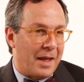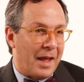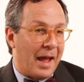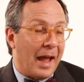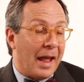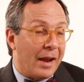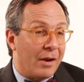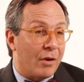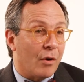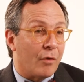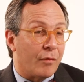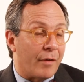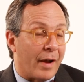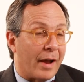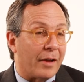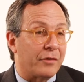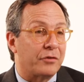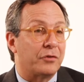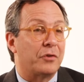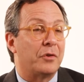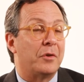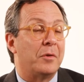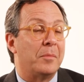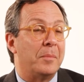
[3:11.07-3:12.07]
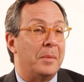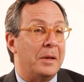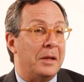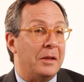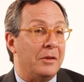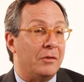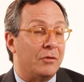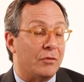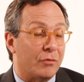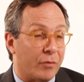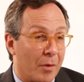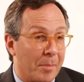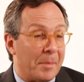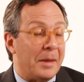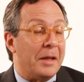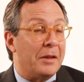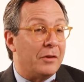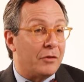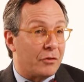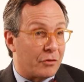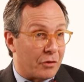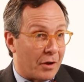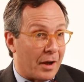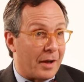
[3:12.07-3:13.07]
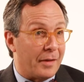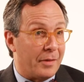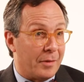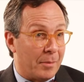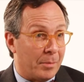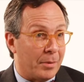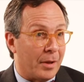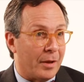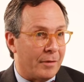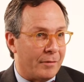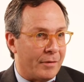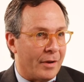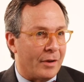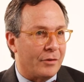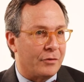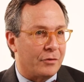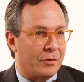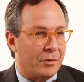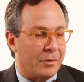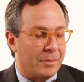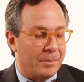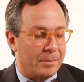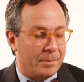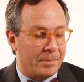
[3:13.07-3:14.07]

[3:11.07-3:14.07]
Endovascular means from inside the blood vessel.